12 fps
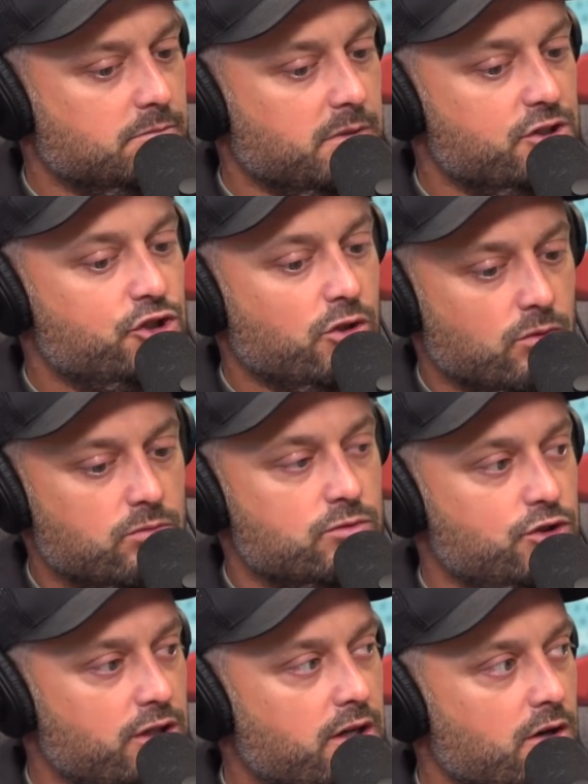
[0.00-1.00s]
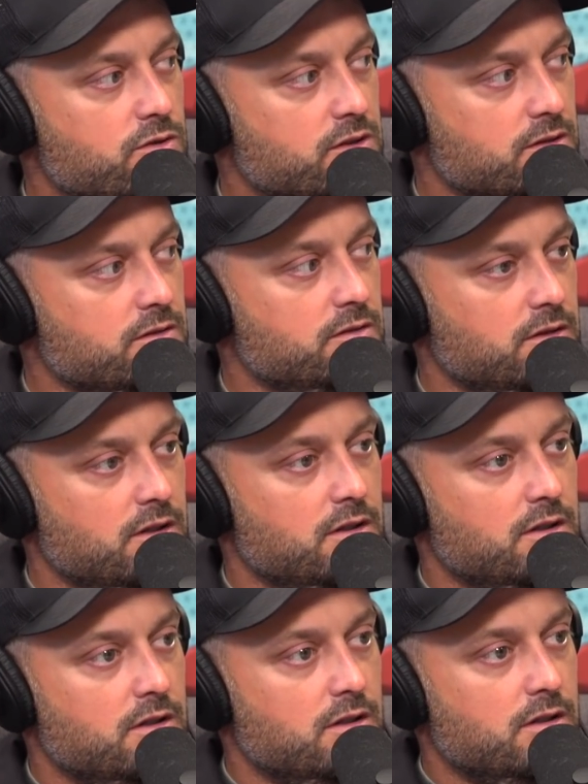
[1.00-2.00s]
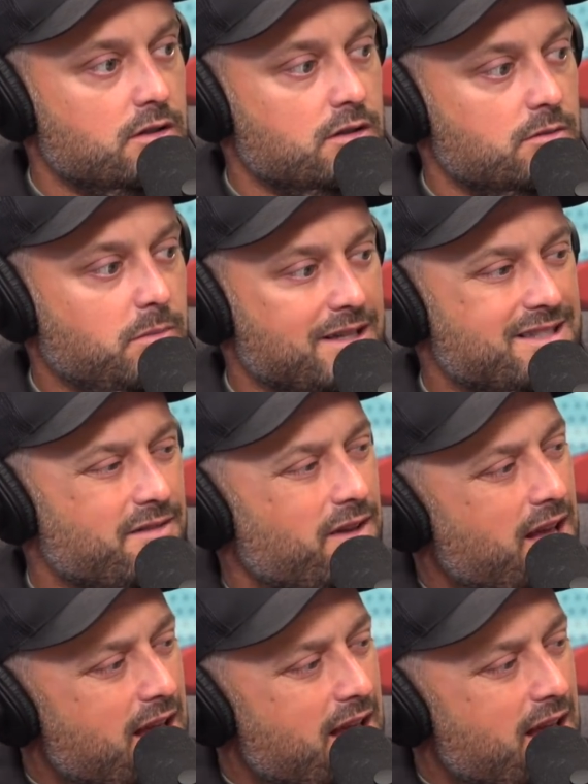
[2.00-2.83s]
but she goes and buys stuff.